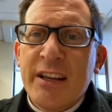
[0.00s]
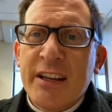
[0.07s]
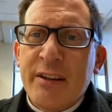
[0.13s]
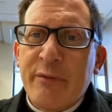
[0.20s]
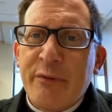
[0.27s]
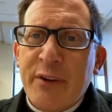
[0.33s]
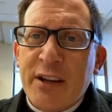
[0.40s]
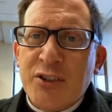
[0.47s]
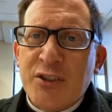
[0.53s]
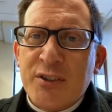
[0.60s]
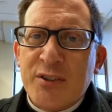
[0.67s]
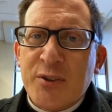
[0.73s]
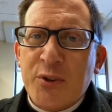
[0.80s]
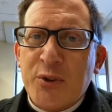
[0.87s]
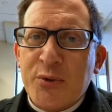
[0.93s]

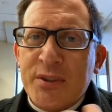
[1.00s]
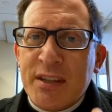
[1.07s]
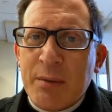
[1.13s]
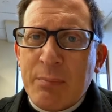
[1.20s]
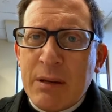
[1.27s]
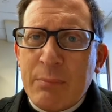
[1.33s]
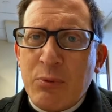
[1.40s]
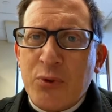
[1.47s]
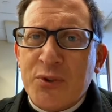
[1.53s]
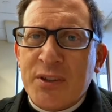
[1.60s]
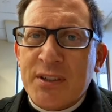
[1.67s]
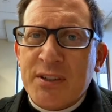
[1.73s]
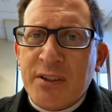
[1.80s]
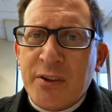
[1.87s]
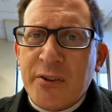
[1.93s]
confessions, so you see people's
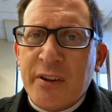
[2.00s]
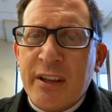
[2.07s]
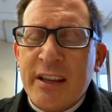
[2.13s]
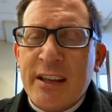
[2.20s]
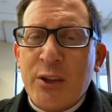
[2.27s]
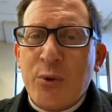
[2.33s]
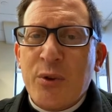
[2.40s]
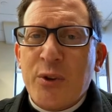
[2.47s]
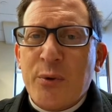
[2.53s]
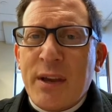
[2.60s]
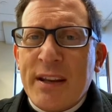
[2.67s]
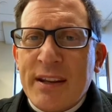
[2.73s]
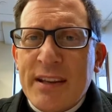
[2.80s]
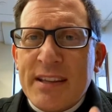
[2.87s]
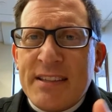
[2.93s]
interior. You
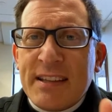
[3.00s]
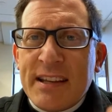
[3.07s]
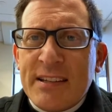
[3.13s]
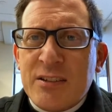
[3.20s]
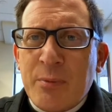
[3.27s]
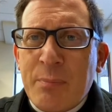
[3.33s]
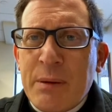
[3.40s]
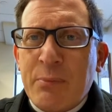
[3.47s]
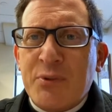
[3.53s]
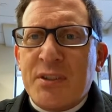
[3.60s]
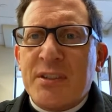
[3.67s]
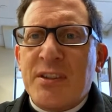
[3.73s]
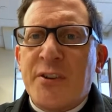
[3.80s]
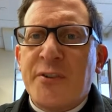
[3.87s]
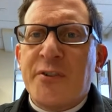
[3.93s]
get an insight into people's
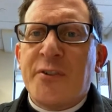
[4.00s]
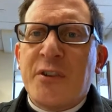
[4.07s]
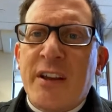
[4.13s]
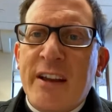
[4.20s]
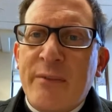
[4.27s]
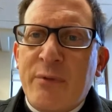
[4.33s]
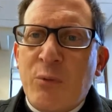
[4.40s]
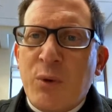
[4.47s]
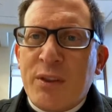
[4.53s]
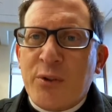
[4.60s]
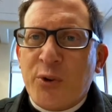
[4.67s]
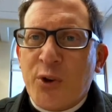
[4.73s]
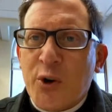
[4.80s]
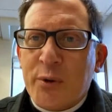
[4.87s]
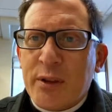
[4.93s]
interior life and what
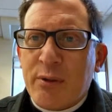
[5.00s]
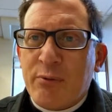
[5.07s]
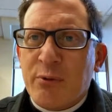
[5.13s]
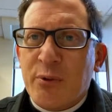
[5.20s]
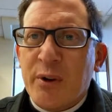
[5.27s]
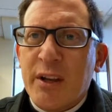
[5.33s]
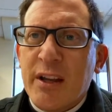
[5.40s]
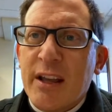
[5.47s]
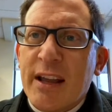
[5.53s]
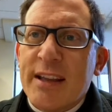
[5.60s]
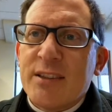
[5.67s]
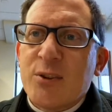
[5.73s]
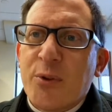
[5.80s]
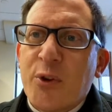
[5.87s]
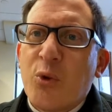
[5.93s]
they're going through.
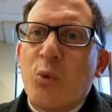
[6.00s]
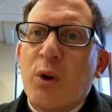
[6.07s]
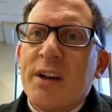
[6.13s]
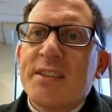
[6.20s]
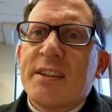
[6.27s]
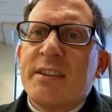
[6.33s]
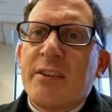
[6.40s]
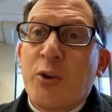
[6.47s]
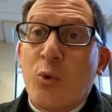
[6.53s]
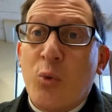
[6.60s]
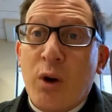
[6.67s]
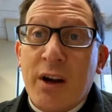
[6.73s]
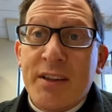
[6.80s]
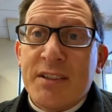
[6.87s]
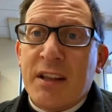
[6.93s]
And so there was
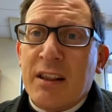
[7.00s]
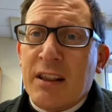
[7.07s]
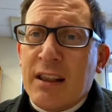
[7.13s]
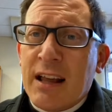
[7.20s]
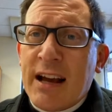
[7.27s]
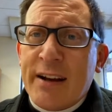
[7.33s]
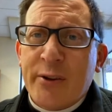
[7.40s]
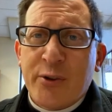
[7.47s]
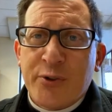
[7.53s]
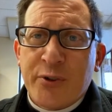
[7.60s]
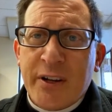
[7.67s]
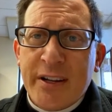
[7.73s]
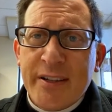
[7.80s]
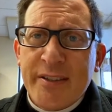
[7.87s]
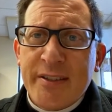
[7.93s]
a lot of
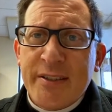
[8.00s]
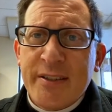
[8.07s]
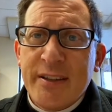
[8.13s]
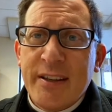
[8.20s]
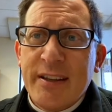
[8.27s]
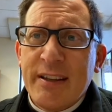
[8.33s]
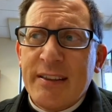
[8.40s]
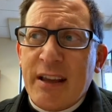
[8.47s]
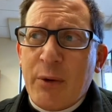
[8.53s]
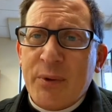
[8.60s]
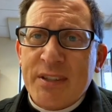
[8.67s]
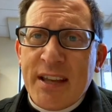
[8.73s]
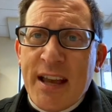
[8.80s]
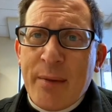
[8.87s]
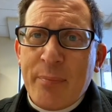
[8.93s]
grace that
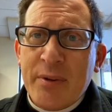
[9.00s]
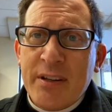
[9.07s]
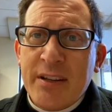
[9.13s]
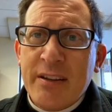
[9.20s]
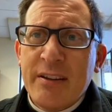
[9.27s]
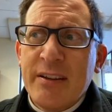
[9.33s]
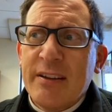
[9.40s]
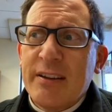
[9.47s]
was happening